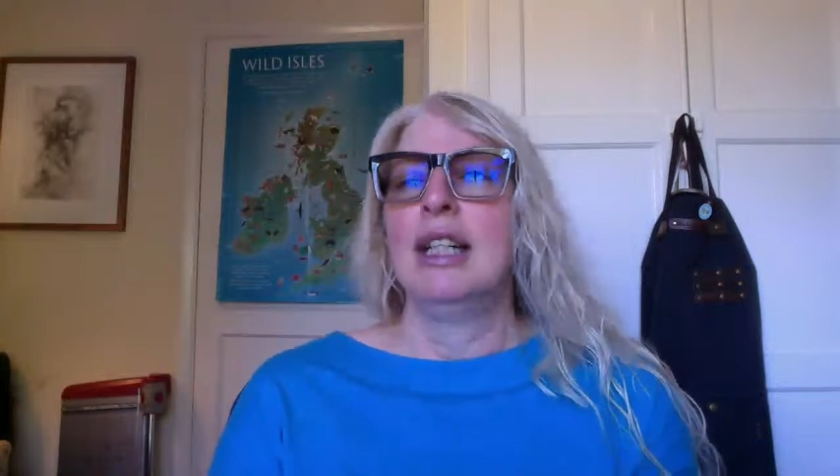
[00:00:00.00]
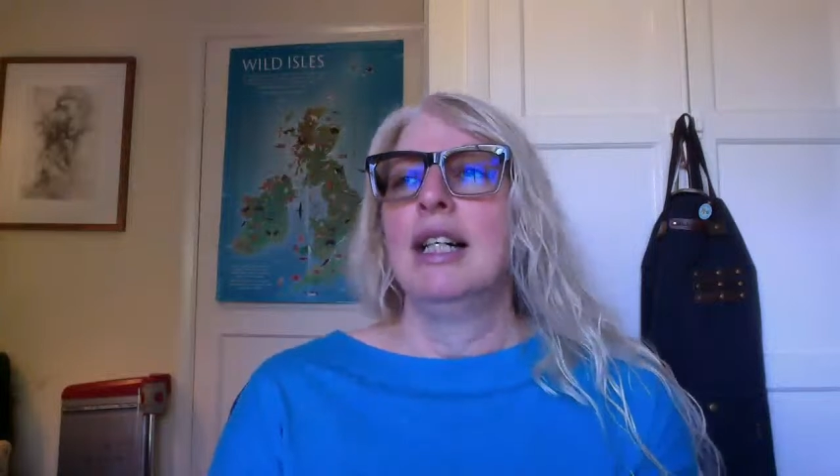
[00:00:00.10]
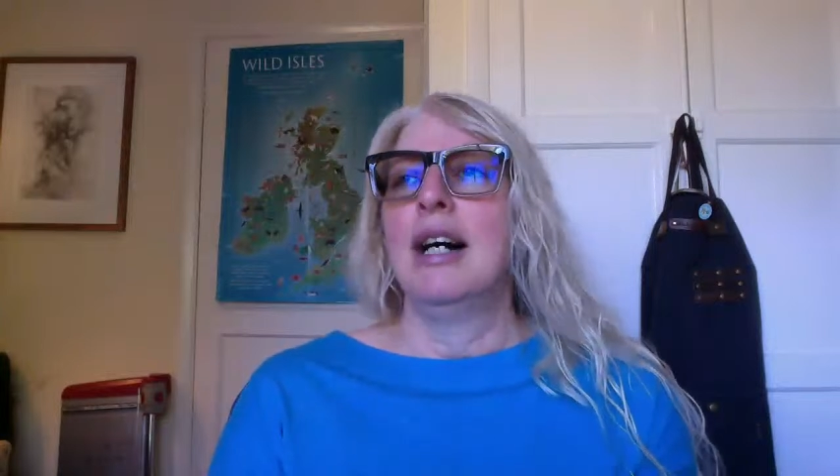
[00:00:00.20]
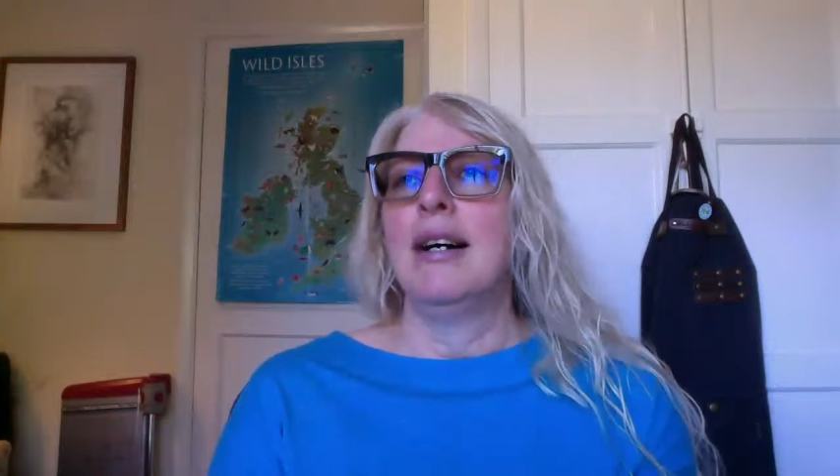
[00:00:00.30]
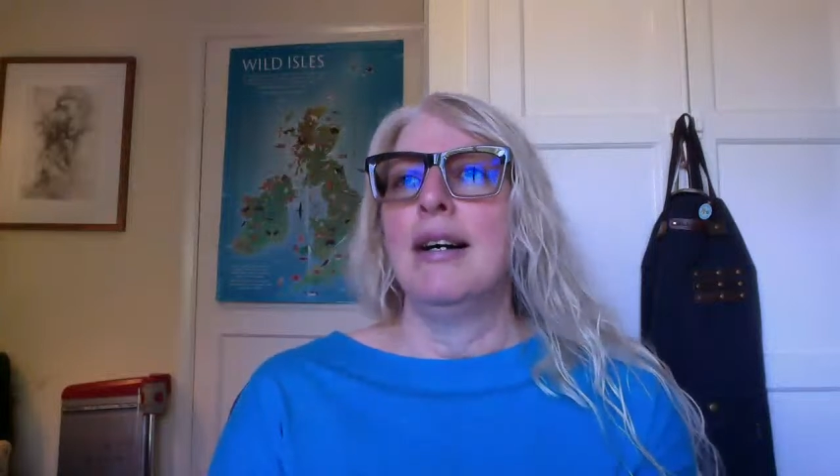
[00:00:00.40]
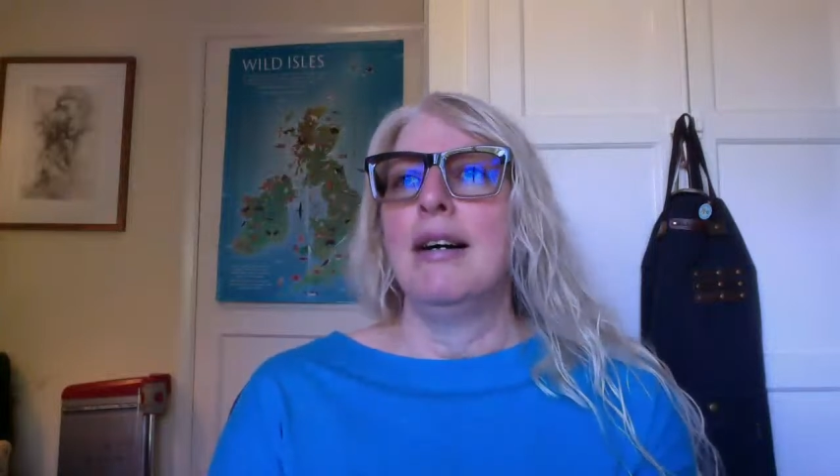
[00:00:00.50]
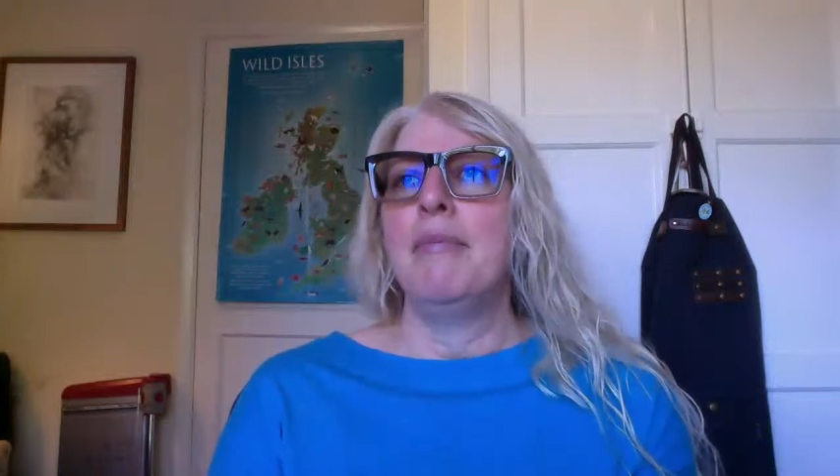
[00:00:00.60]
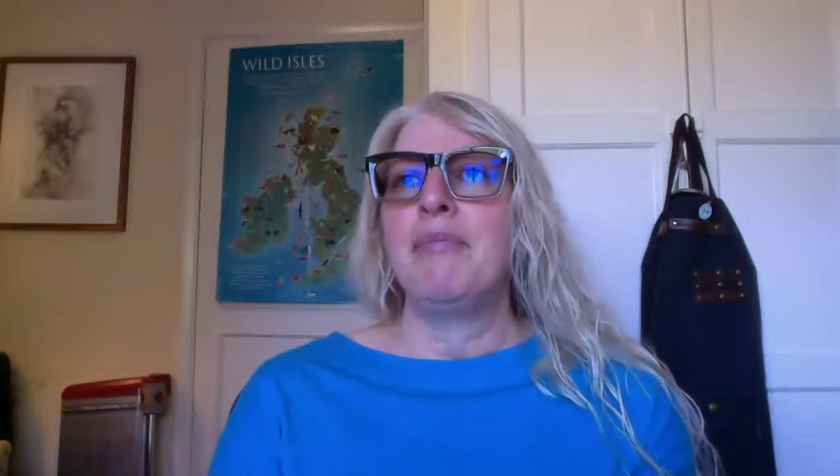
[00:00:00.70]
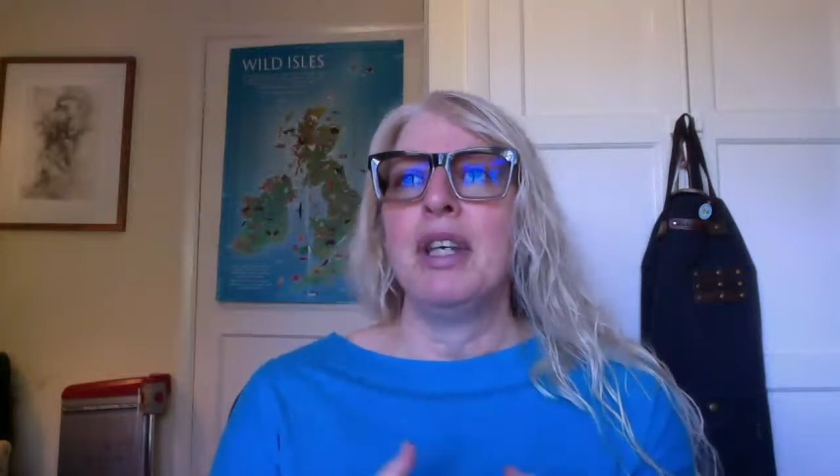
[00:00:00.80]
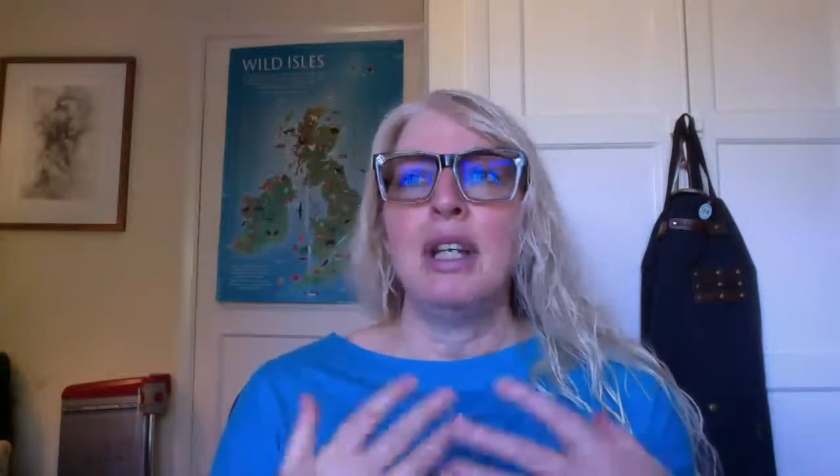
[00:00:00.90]

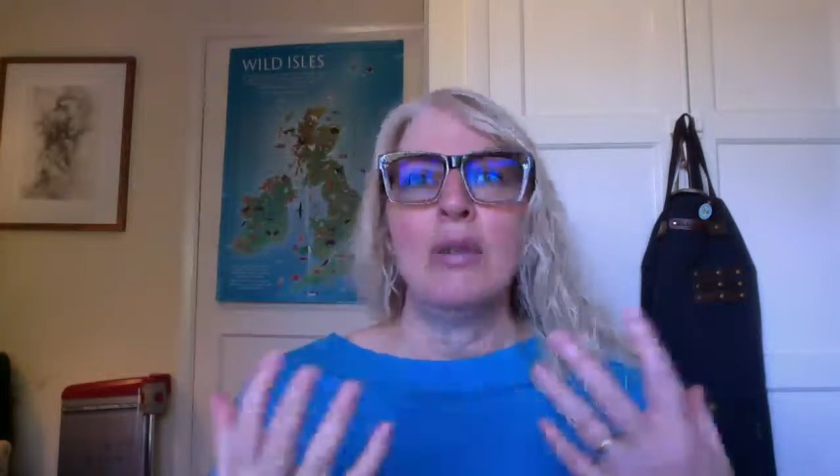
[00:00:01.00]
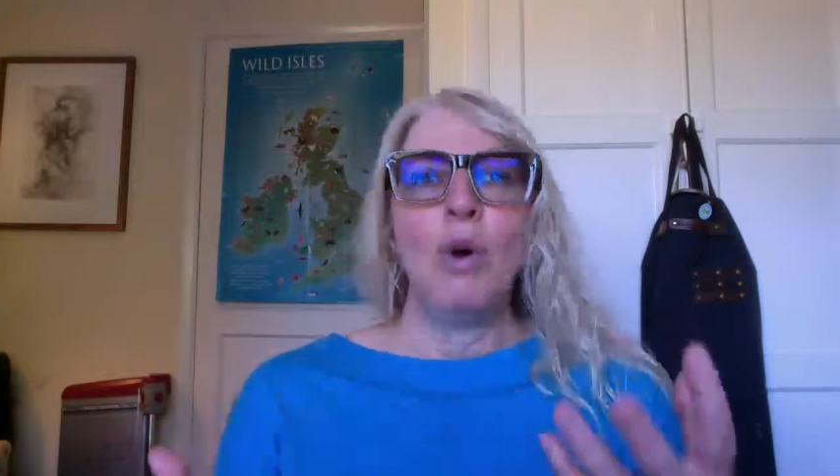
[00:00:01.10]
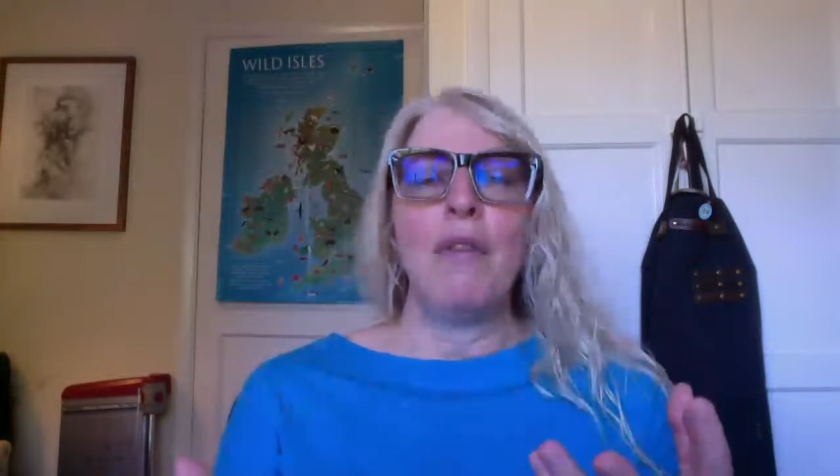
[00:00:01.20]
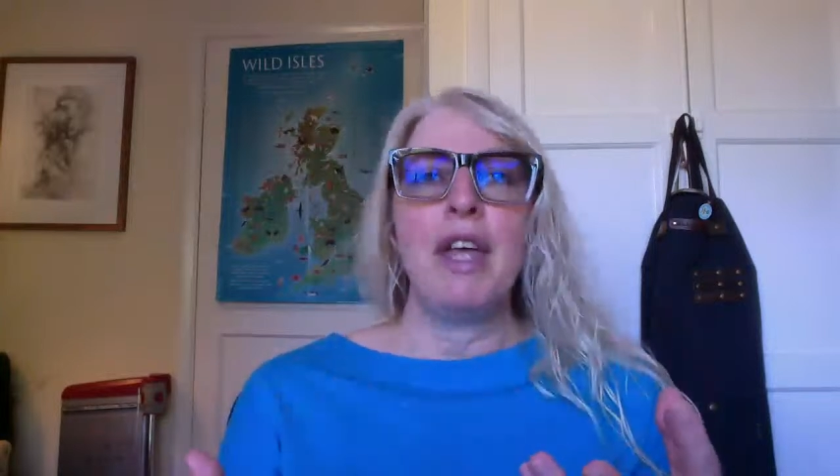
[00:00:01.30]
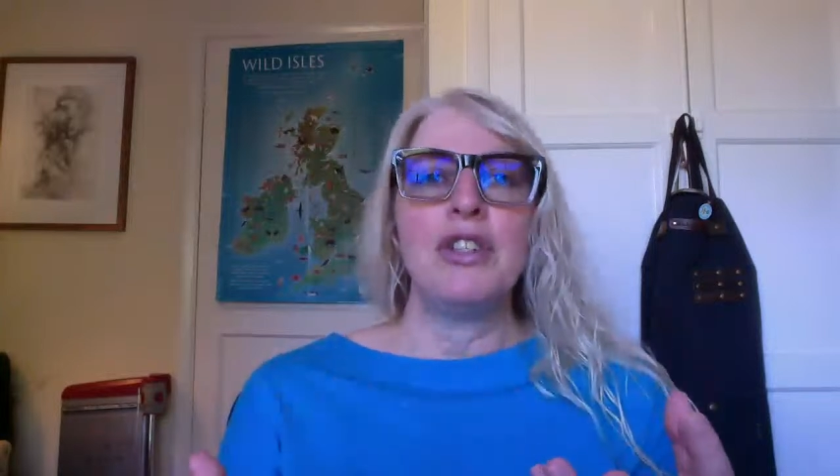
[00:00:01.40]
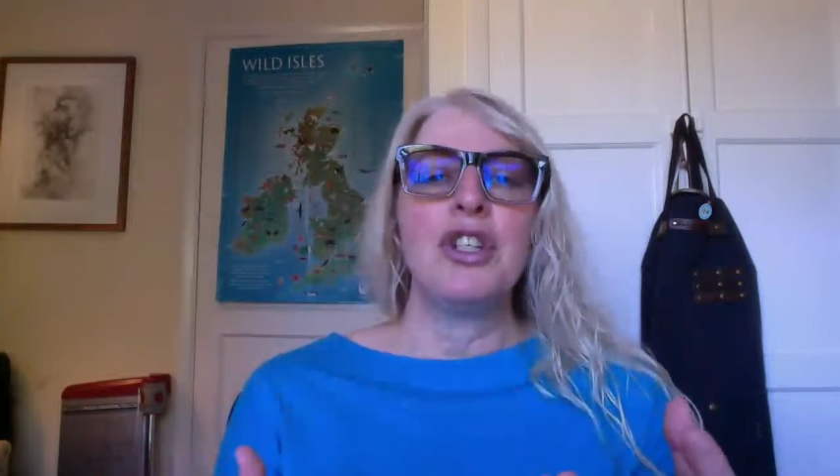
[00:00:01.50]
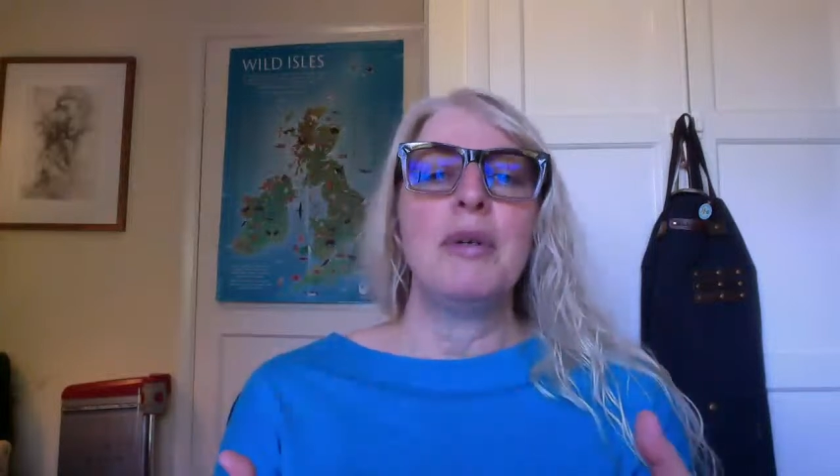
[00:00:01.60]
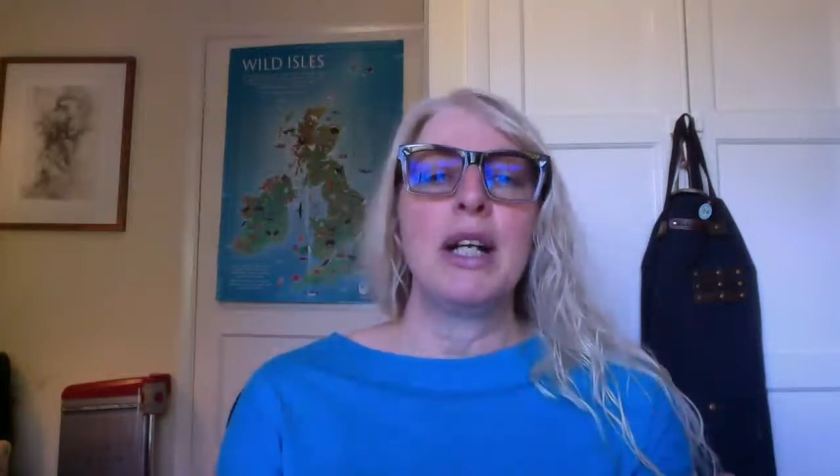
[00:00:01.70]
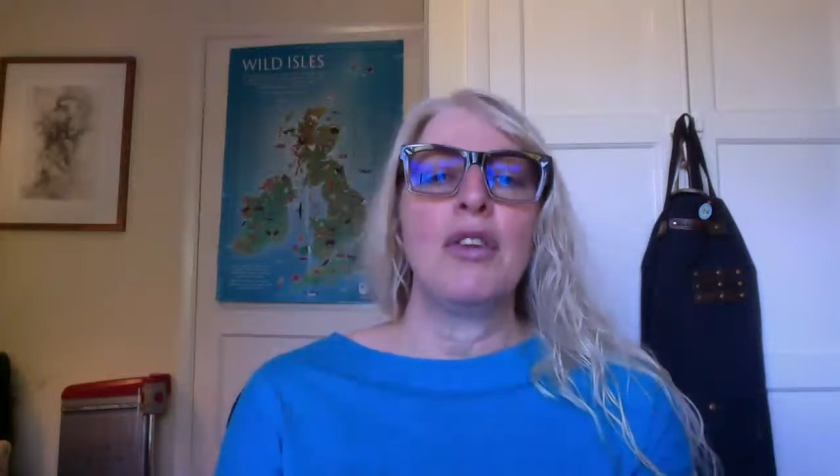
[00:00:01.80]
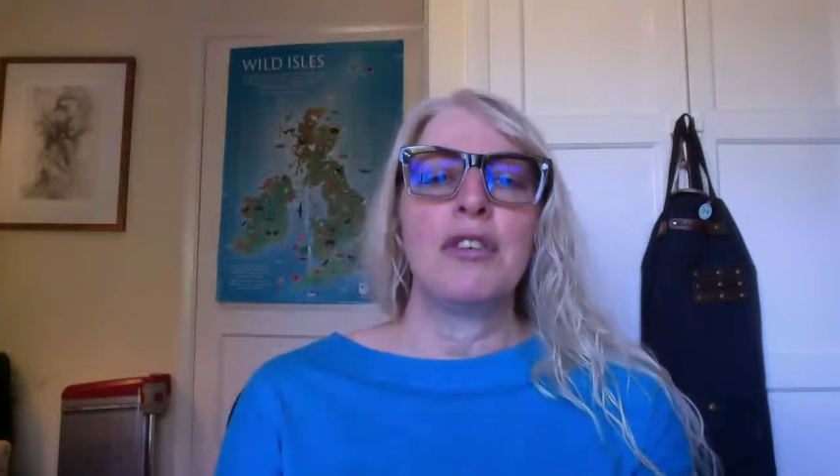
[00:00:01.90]
what they're
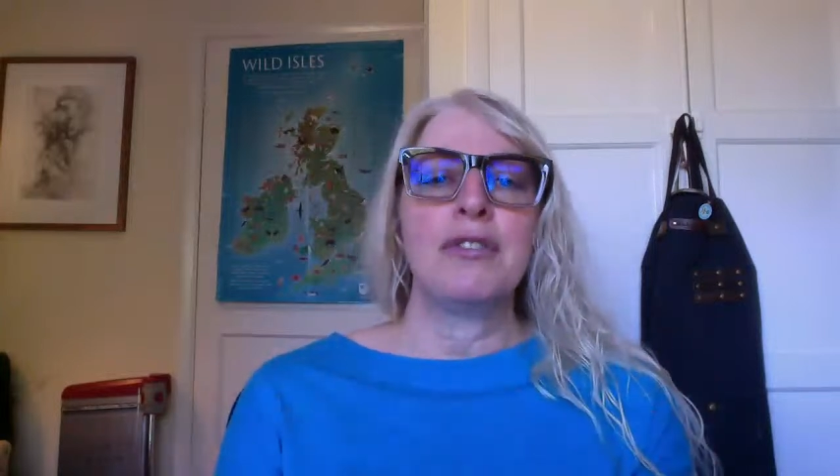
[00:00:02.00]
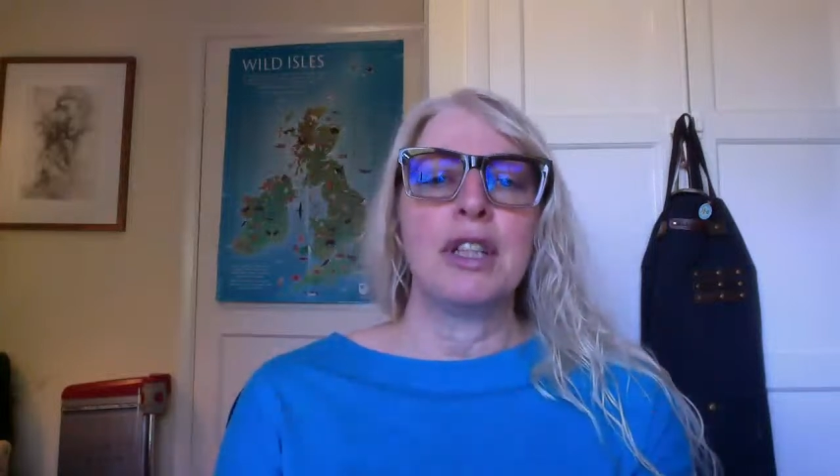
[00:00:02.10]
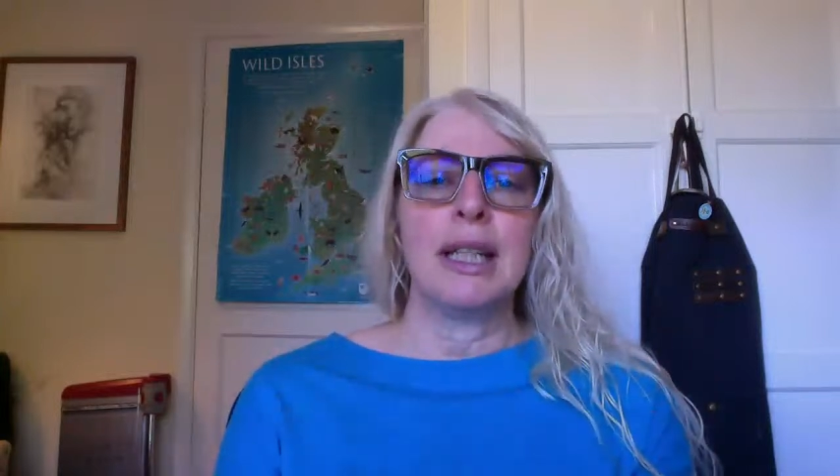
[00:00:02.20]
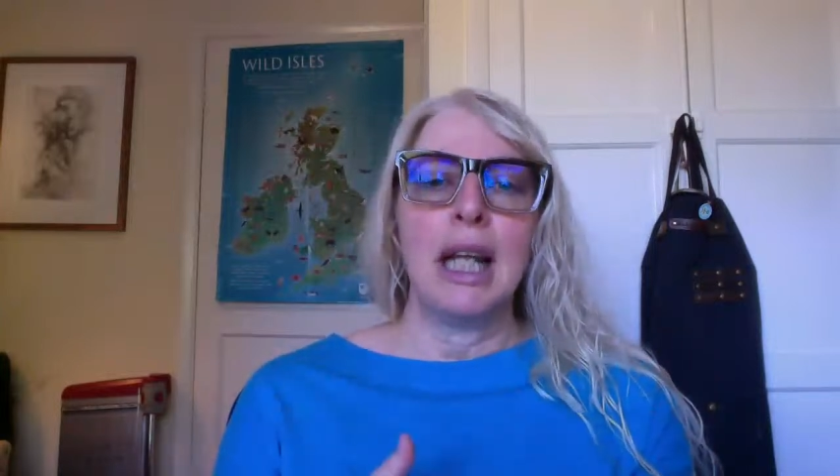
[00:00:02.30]
doing on the front